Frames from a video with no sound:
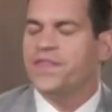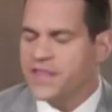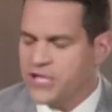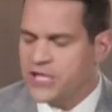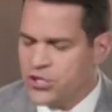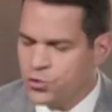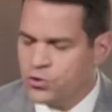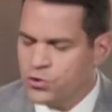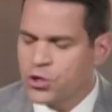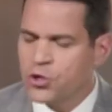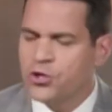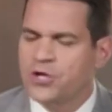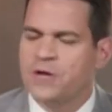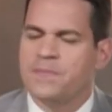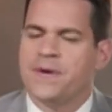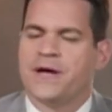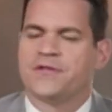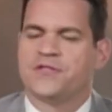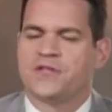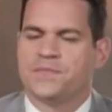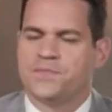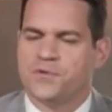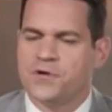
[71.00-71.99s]
thing you learn
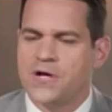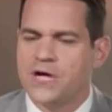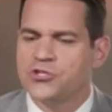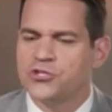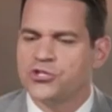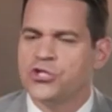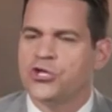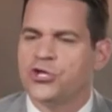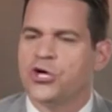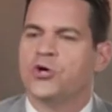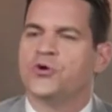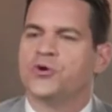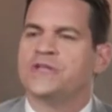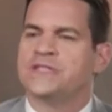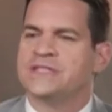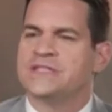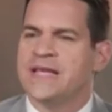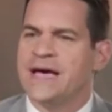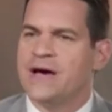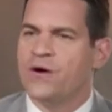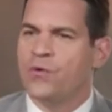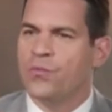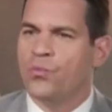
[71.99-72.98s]
about the production code is
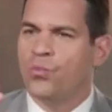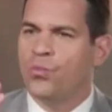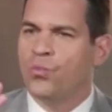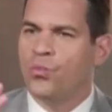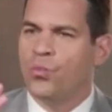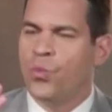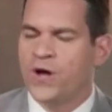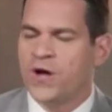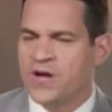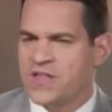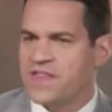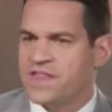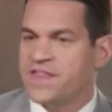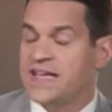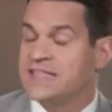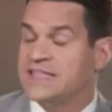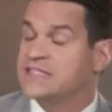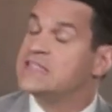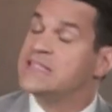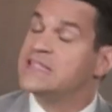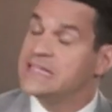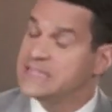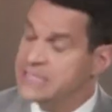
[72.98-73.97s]
that one of the
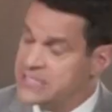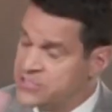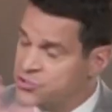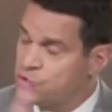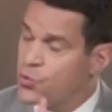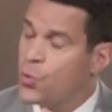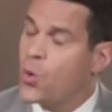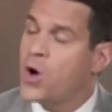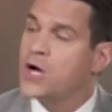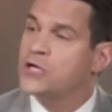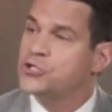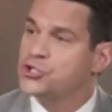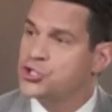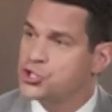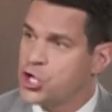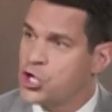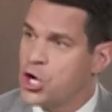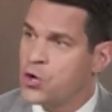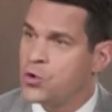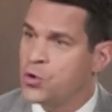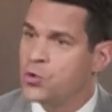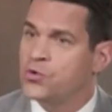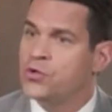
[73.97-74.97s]
things that they didn't want
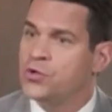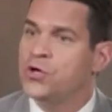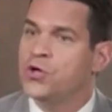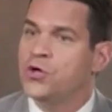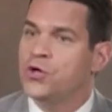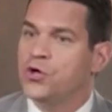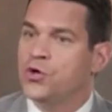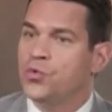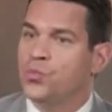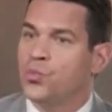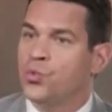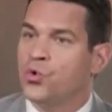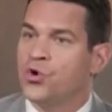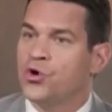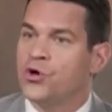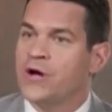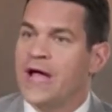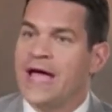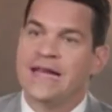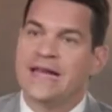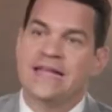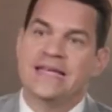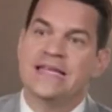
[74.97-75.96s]
shown were
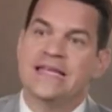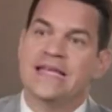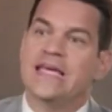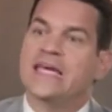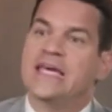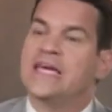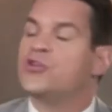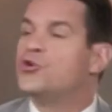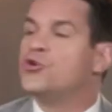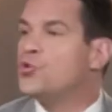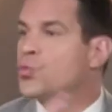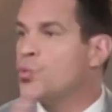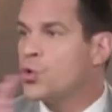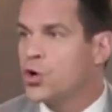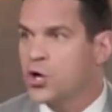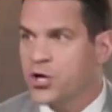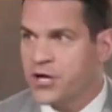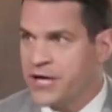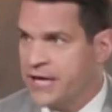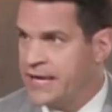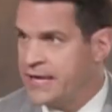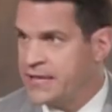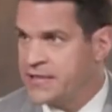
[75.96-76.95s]
any inner
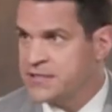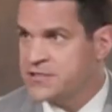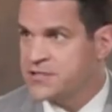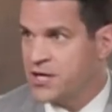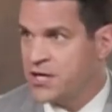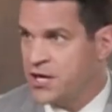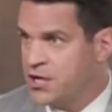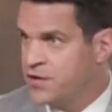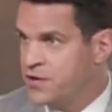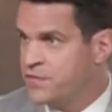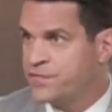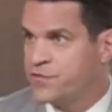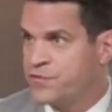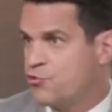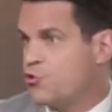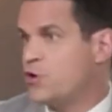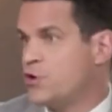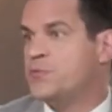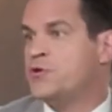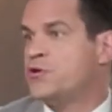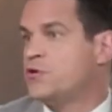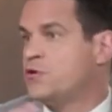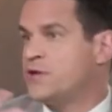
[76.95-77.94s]
workings of
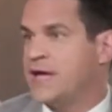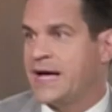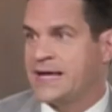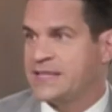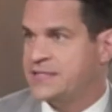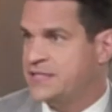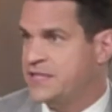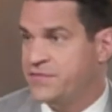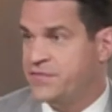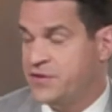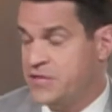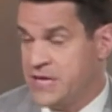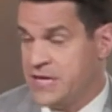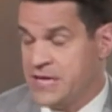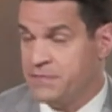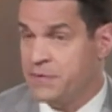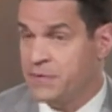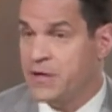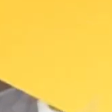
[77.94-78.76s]
criminal activity.